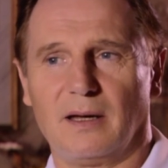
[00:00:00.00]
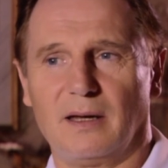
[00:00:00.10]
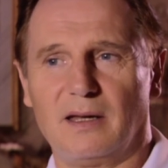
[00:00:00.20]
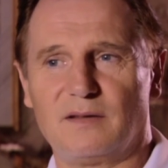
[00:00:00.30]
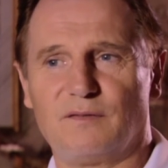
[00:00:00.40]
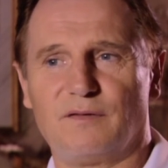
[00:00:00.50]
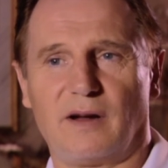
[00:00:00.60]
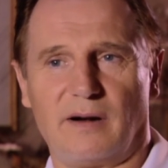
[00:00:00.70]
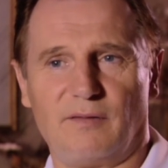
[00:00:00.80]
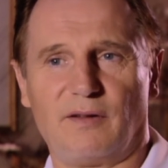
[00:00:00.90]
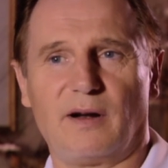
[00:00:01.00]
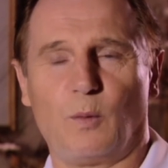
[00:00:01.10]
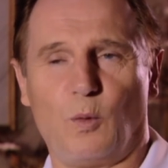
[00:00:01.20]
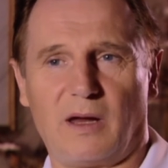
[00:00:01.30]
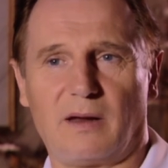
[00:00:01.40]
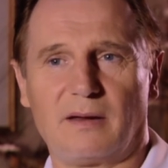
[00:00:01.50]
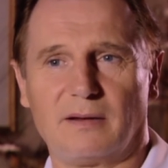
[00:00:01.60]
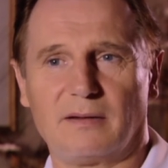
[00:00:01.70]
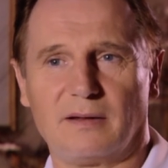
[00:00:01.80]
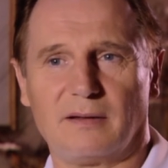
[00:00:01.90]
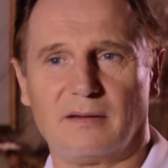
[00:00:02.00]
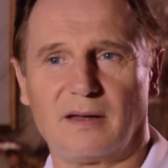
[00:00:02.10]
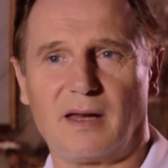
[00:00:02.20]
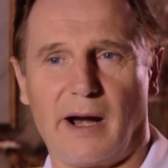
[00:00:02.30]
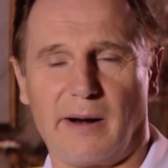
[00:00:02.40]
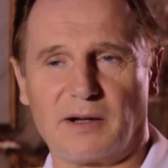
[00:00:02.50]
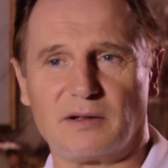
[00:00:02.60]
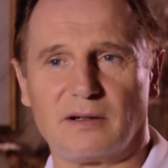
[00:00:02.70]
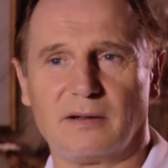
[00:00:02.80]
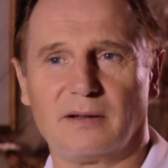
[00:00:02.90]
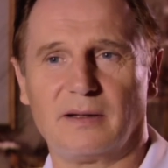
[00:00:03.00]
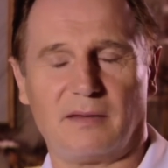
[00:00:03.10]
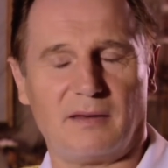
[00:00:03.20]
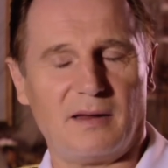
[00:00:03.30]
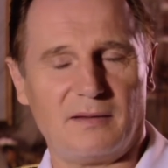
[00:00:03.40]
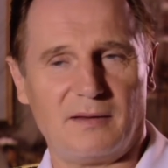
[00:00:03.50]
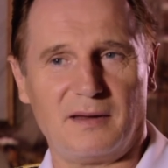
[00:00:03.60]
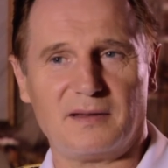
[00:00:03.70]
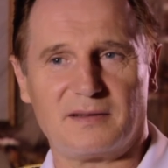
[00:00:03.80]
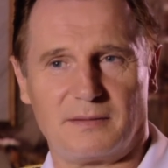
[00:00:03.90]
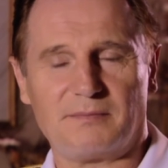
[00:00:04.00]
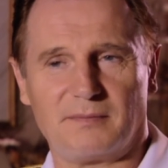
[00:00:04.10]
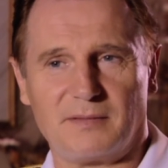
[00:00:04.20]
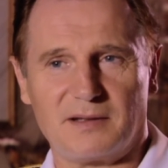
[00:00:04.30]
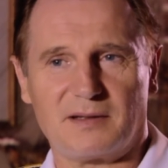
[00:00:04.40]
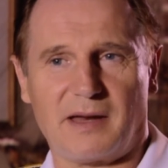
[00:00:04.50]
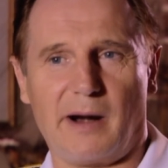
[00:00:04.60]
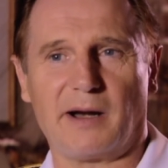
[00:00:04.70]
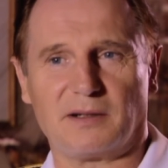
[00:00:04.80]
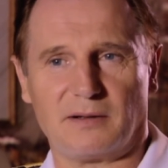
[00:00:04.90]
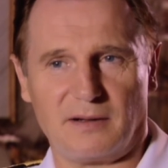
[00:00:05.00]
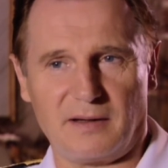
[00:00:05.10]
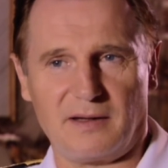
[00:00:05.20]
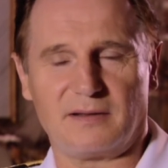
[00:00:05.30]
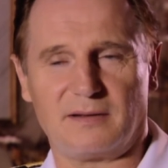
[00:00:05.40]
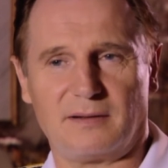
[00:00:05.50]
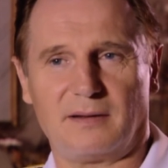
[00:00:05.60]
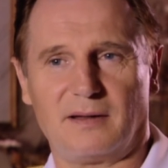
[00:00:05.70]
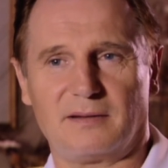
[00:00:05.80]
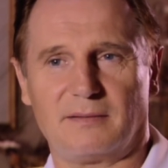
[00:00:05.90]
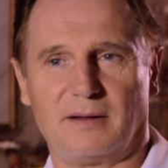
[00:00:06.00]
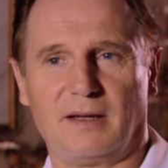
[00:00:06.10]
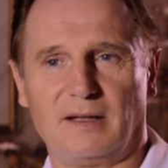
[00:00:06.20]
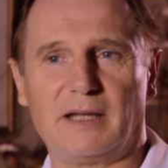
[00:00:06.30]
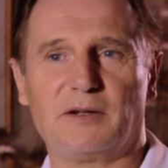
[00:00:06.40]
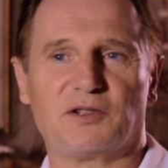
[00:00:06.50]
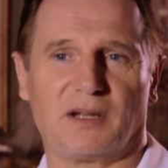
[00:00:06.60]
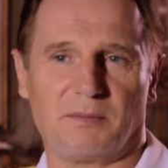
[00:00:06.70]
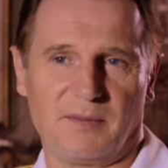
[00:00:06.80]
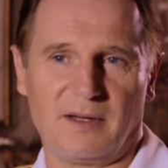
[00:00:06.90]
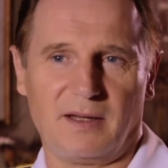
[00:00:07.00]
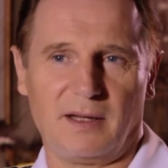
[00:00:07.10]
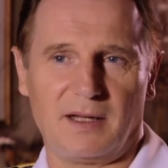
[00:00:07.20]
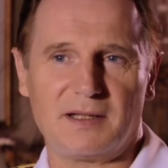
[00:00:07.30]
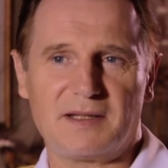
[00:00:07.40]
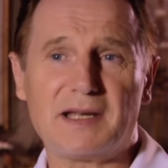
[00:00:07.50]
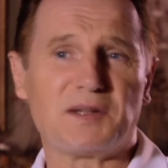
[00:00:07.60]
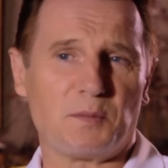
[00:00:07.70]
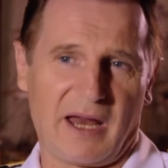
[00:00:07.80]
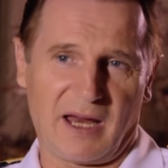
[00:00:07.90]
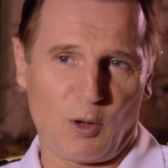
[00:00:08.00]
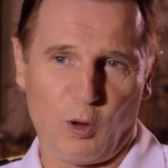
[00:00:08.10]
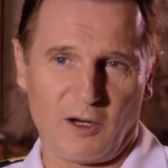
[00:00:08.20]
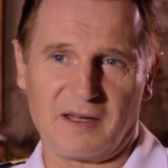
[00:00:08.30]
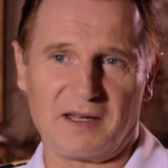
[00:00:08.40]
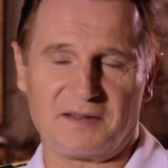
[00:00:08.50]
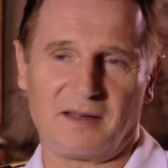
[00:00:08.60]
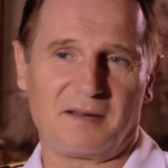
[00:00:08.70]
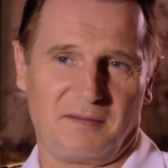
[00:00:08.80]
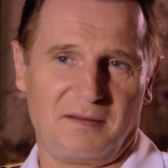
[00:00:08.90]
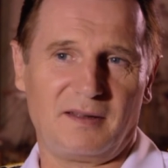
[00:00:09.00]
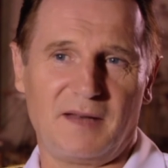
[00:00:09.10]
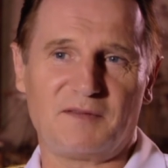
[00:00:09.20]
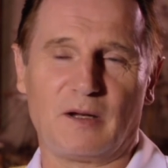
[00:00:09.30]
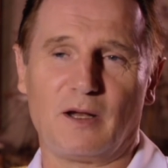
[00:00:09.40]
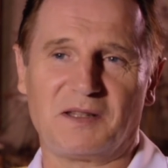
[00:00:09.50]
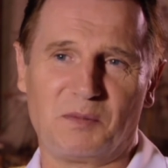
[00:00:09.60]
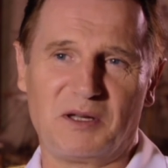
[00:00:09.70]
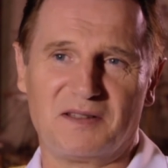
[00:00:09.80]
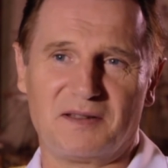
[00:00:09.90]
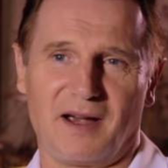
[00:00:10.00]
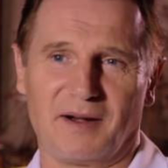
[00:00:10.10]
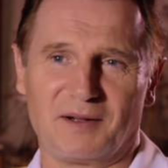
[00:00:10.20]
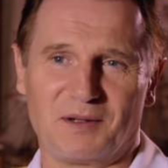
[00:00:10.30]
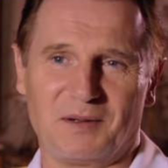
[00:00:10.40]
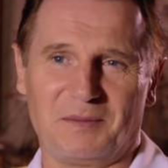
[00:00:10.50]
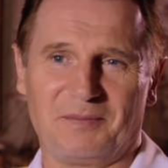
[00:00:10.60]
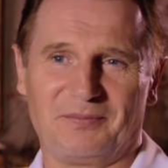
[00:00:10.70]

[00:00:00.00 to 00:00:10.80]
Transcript: he's very, very weak in the character, in his character and in his leadership and decision-making qualities. It leaves a lot to be desired, you know.